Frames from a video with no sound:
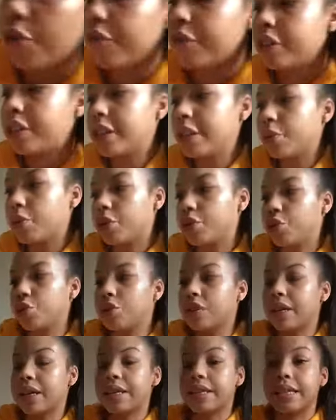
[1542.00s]
obviously when you
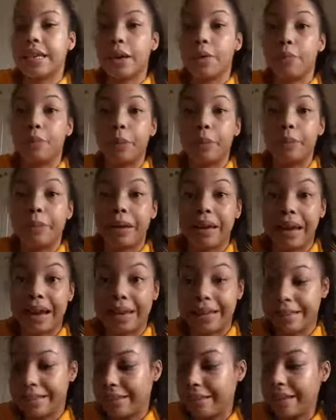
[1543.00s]
test it it'd be
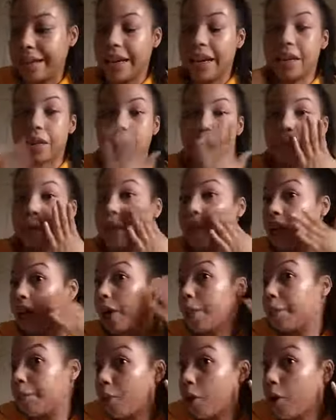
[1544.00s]
blinding and it'd be
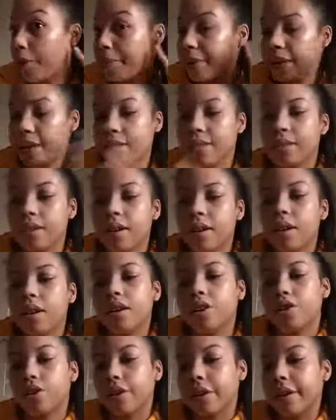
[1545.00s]
like popping
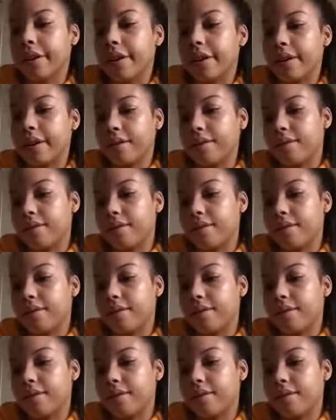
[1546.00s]
so yeah